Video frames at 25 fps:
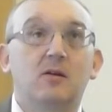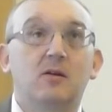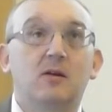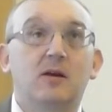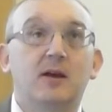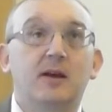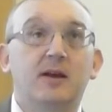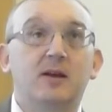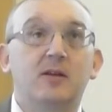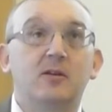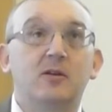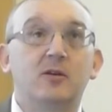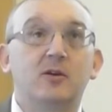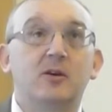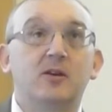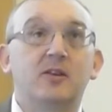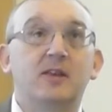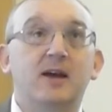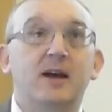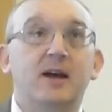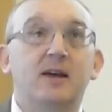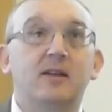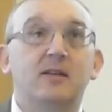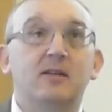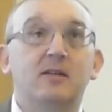I can look at
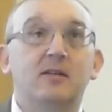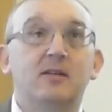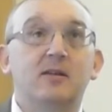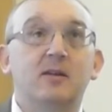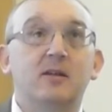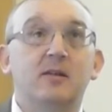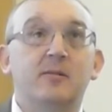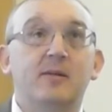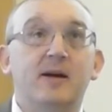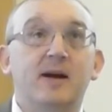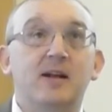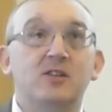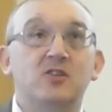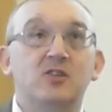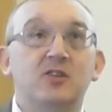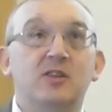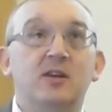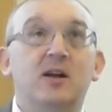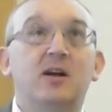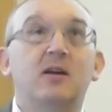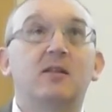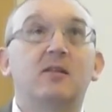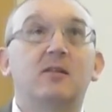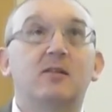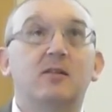that and imagine
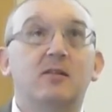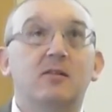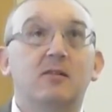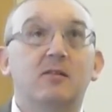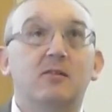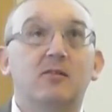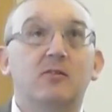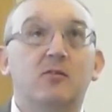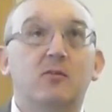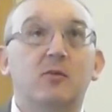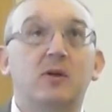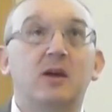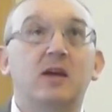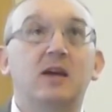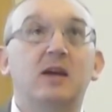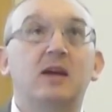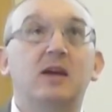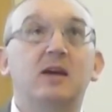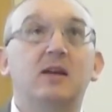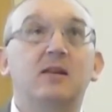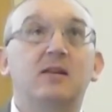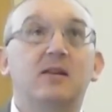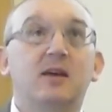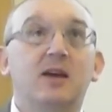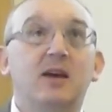that
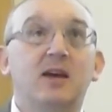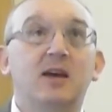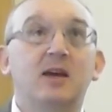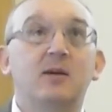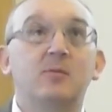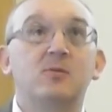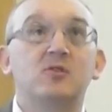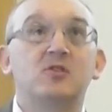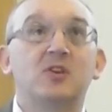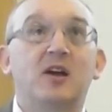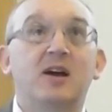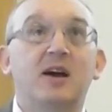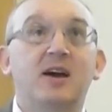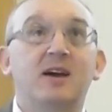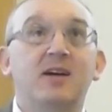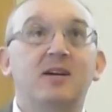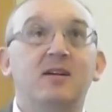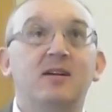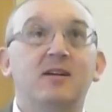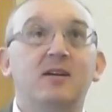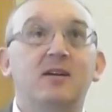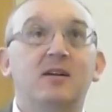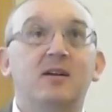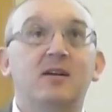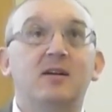3 times
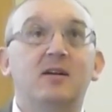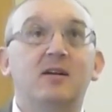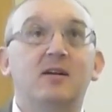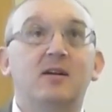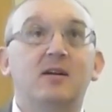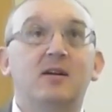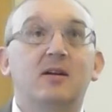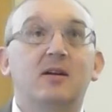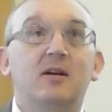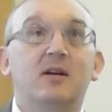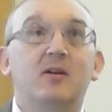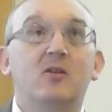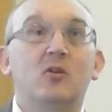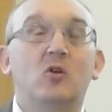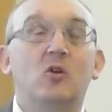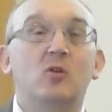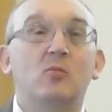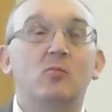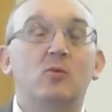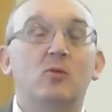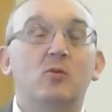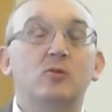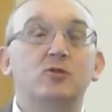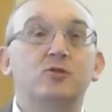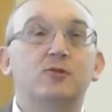higher and
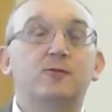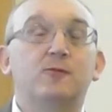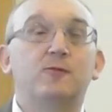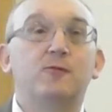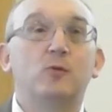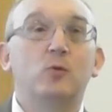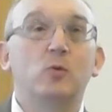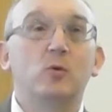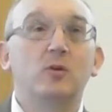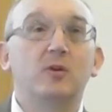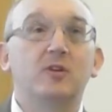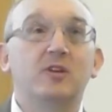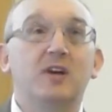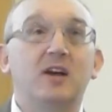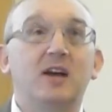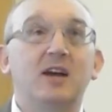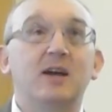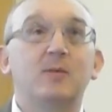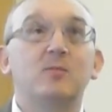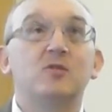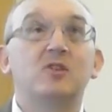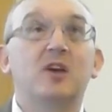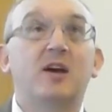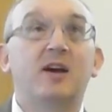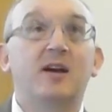almost 4
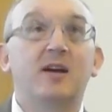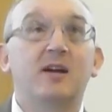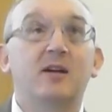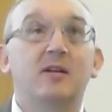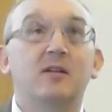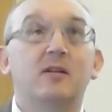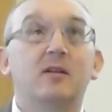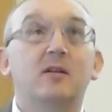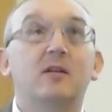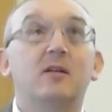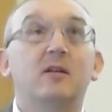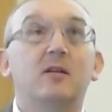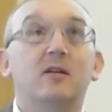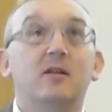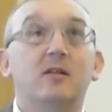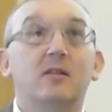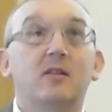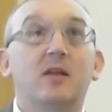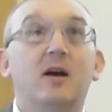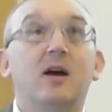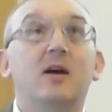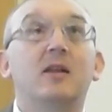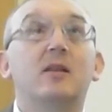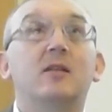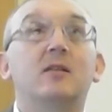times higher.
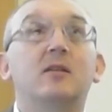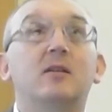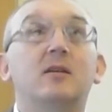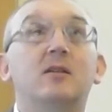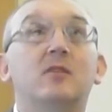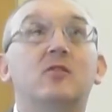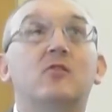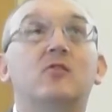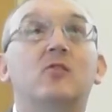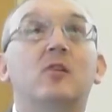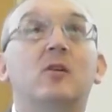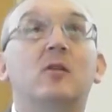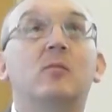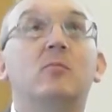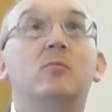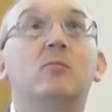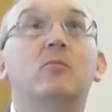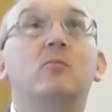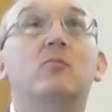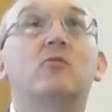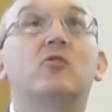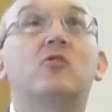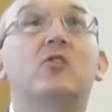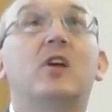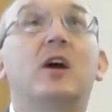That is
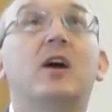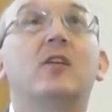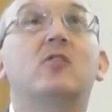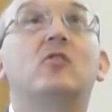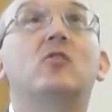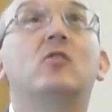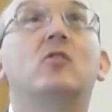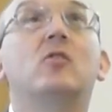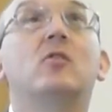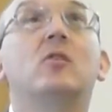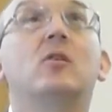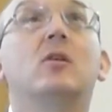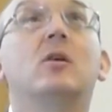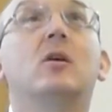some statue.